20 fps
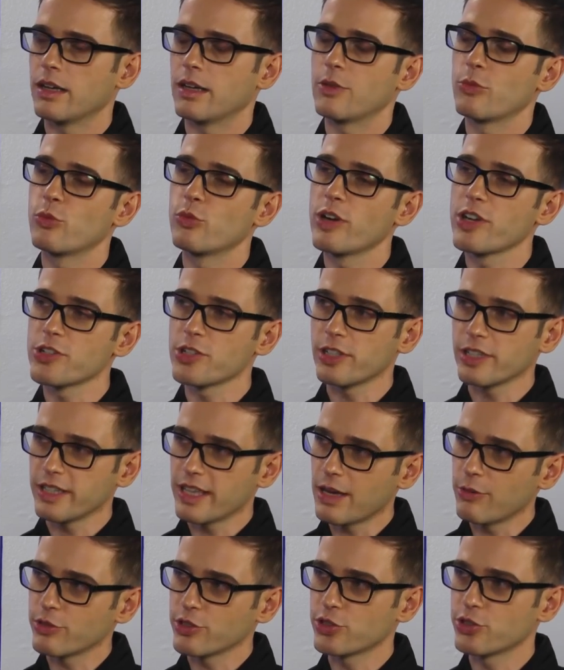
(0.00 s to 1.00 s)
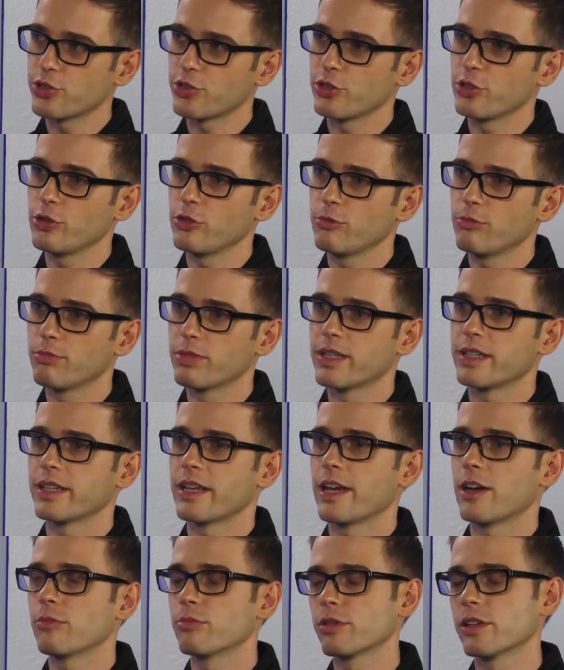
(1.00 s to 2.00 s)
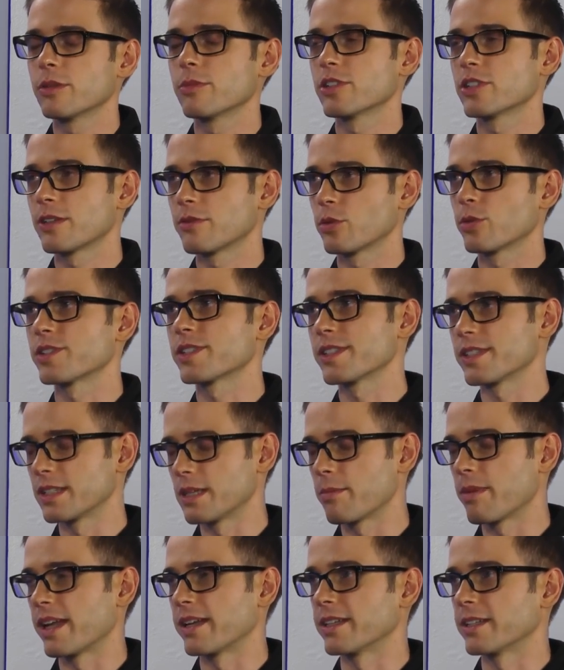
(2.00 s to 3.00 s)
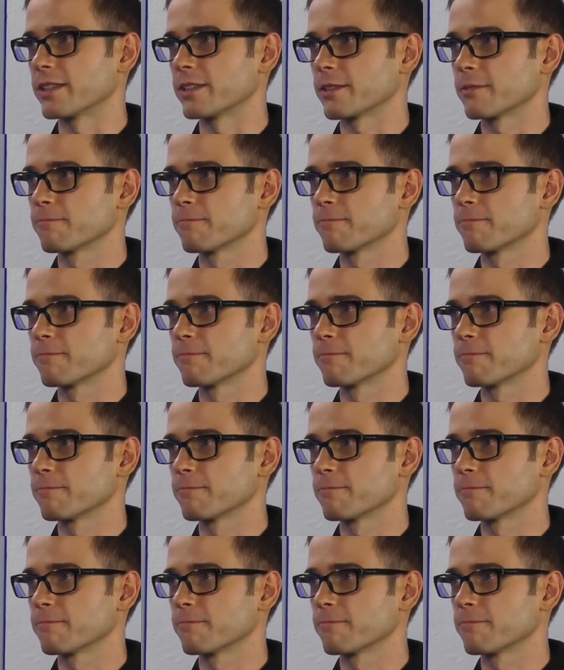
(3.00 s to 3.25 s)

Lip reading: Originally that was true, but now pretty much everyone says independent.